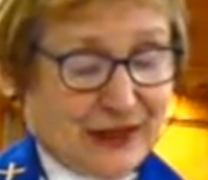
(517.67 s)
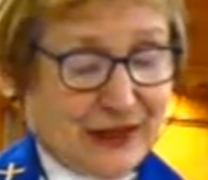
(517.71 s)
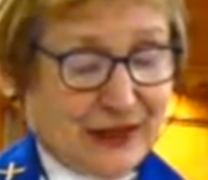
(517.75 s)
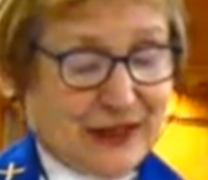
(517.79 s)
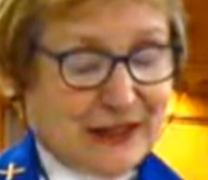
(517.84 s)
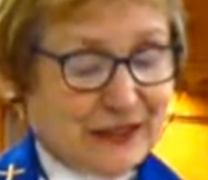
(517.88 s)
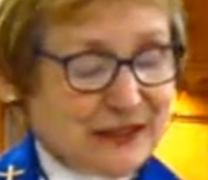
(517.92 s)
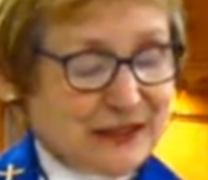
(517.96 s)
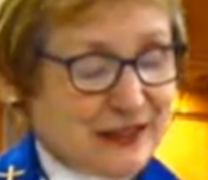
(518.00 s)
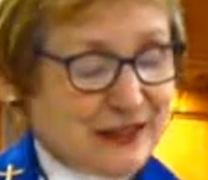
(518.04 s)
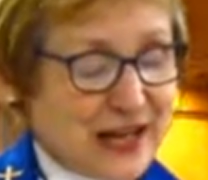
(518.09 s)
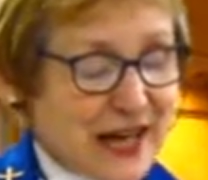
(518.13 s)

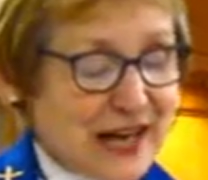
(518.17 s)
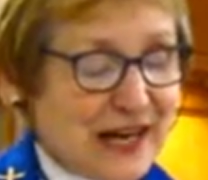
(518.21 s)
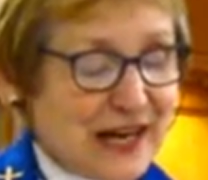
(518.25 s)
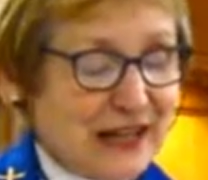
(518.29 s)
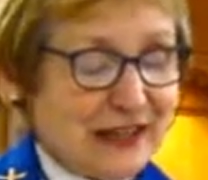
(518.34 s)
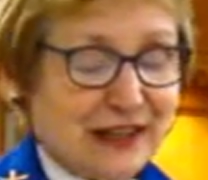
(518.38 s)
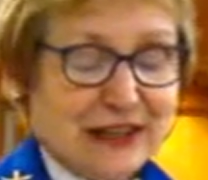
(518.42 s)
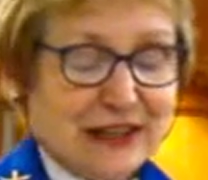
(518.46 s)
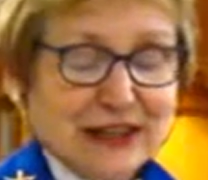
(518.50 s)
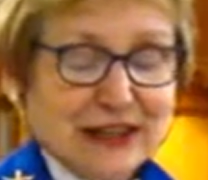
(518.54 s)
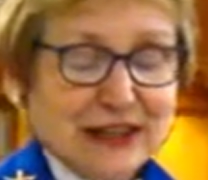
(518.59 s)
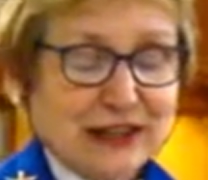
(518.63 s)
is
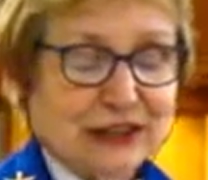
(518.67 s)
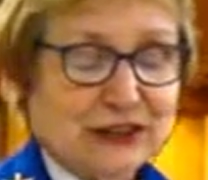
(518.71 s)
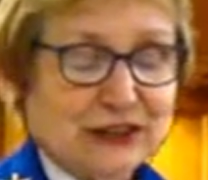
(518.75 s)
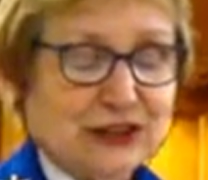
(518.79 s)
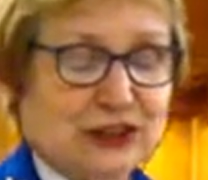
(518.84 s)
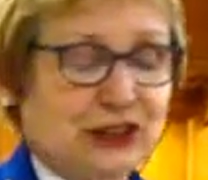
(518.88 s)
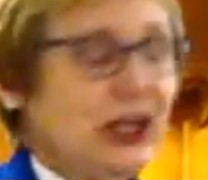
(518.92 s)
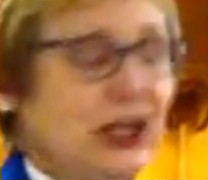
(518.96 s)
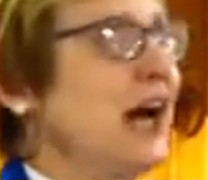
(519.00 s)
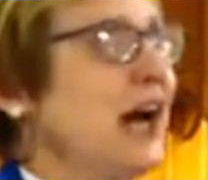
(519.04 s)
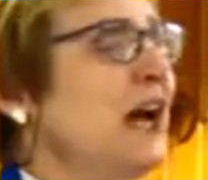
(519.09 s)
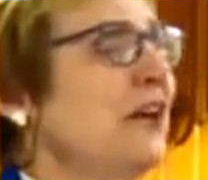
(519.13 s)
that
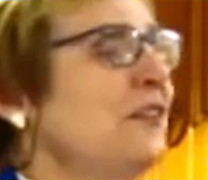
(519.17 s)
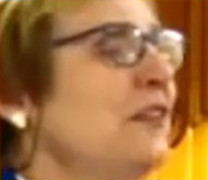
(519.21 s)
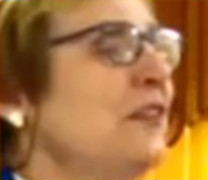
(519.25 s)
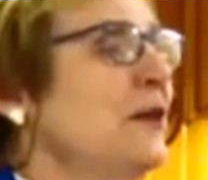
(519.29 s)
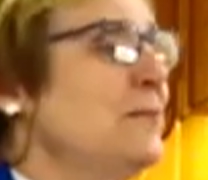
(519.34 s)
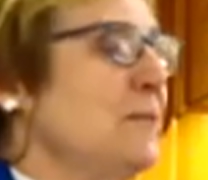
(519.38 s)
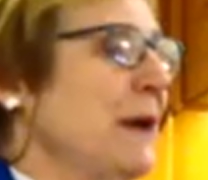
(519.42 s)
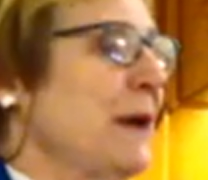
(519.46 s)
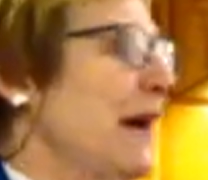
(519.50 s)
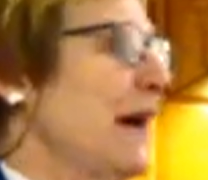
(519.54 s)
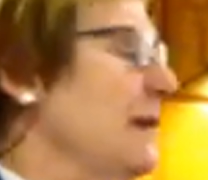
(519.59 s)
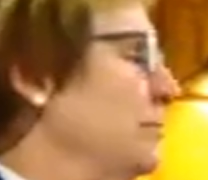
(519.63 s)
John
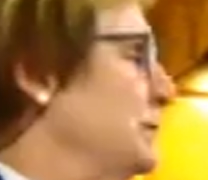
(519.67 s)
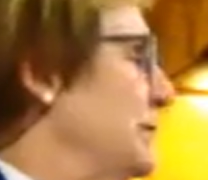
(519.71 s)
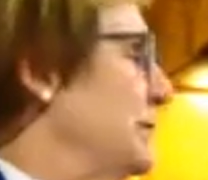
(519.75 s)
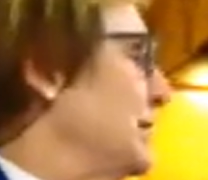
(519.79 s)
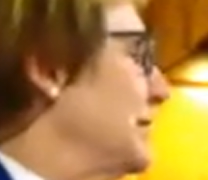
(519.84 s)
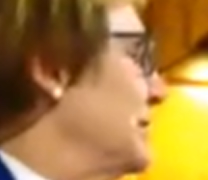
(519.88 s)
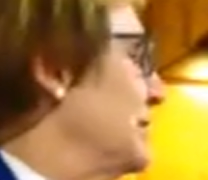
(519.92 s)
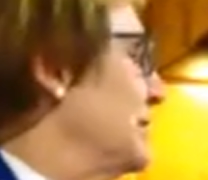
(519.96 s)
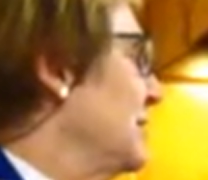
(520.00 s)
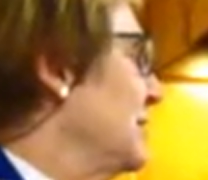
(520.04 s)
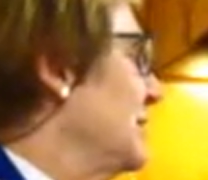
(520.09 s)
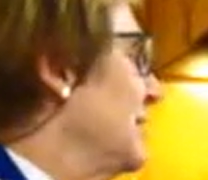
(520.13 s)
the
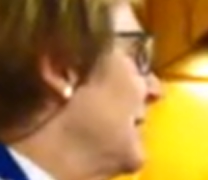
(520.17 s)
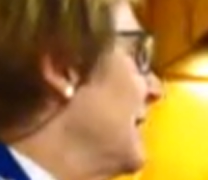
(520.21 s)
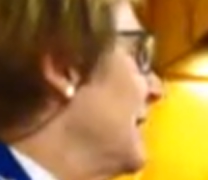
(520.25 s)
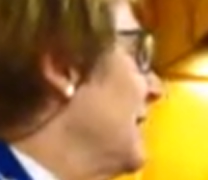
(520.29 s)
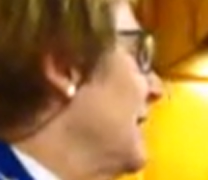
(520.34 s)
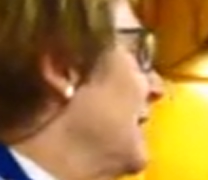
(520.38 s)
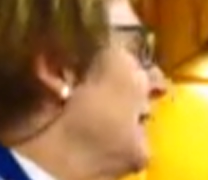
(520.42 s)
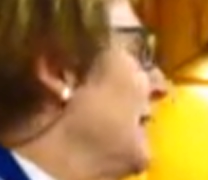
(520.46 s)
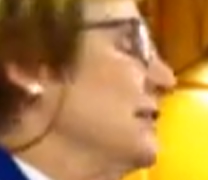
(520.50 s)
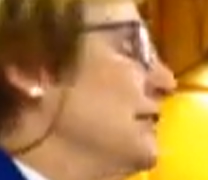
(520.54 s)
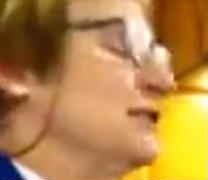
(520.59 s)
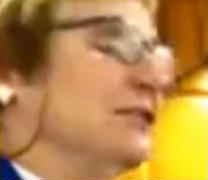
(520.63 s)

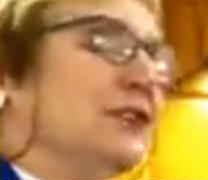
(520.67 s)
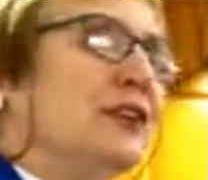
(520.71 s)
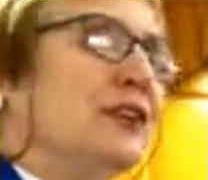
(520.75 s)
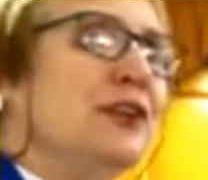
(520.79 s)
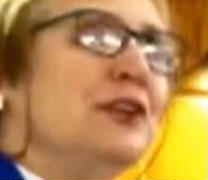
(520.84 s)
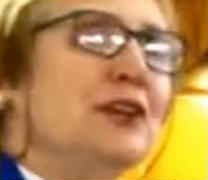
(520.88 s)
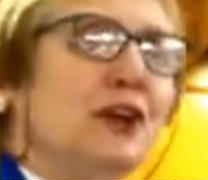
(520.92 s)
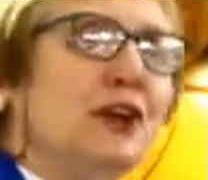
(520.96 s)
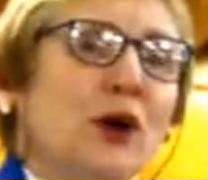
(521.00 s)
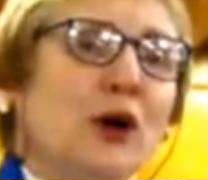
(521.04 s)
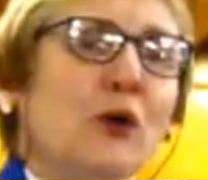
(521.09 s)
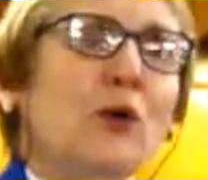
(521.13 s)
Baptist is
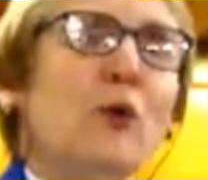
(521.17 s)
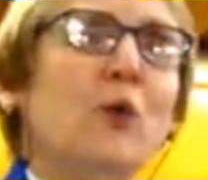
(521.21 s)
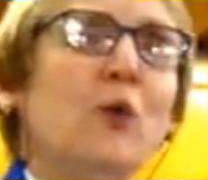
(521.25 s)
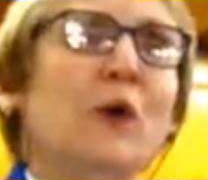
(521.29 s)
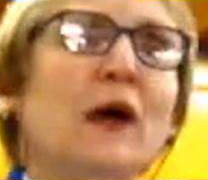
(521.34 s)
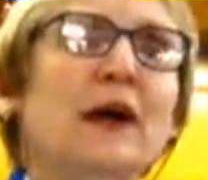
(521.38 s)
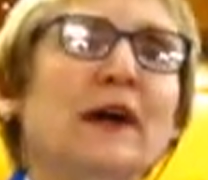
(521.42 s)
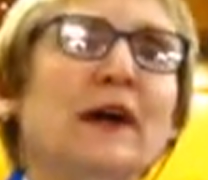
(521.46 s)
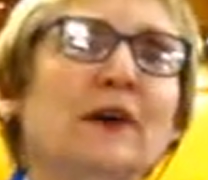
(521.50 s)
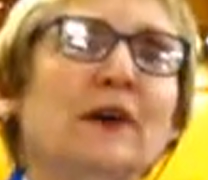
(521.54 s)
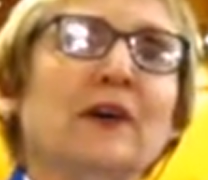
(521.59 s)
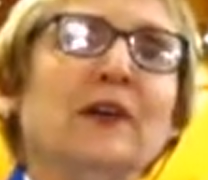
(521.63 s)

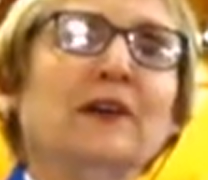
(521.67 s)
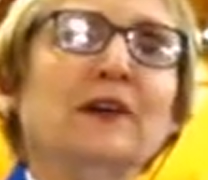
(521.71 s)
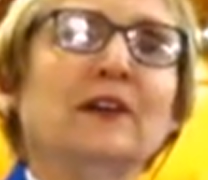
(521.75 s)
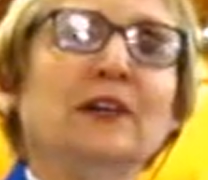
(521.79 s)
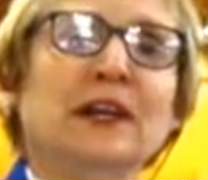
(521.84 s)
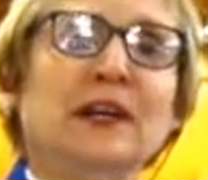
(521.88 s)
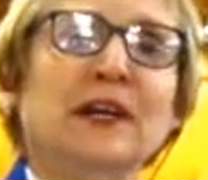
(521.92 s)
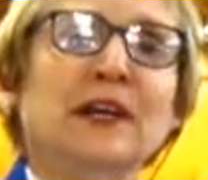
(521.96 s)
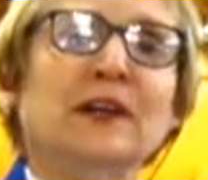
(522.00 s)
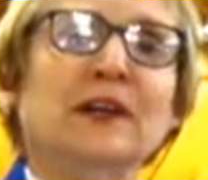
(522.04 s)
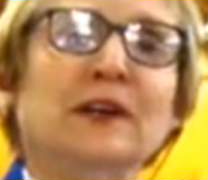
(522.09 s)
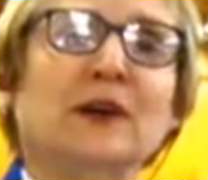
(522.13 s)
nowhere
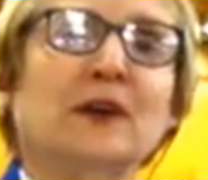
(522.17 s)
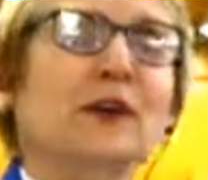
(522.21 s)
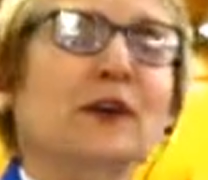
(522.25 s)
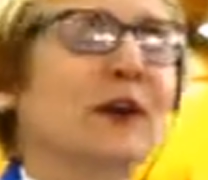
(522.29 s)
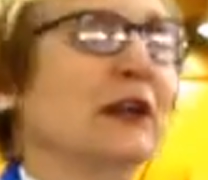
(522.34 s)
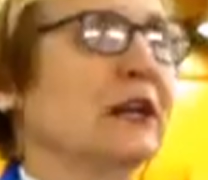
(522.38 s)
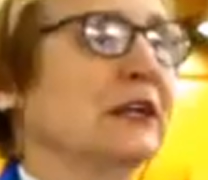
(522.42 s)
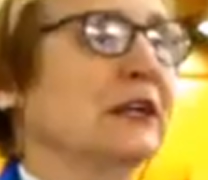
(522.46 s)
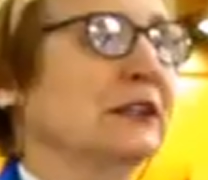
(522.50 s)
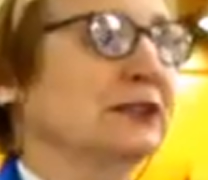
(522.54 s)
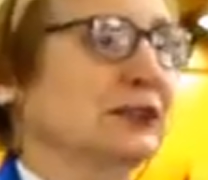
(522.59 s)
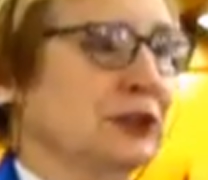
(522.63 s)
near
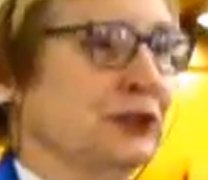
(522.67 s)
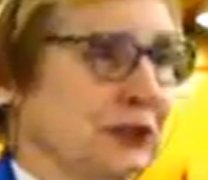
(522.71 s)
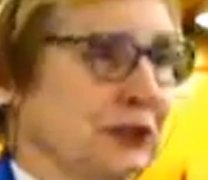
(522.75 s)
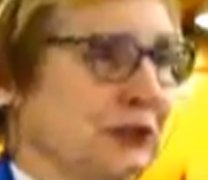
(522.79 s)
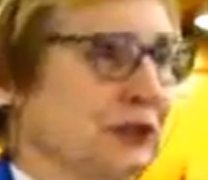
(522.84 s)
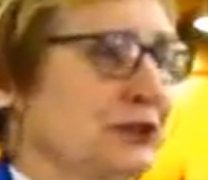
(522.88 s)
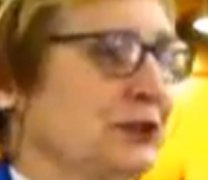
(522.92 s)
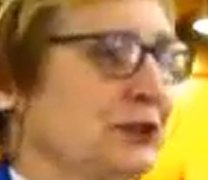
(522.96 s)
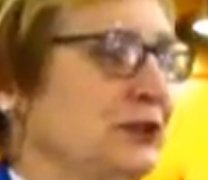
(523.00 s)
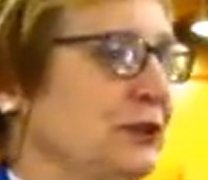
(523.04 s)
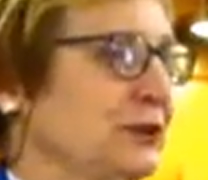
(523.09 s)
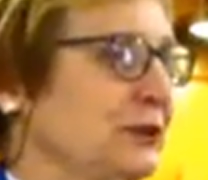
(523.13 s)
a
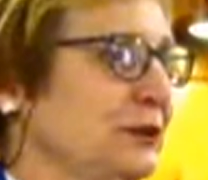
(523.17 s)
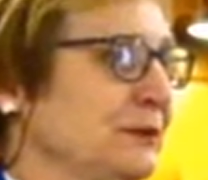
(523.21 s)
church.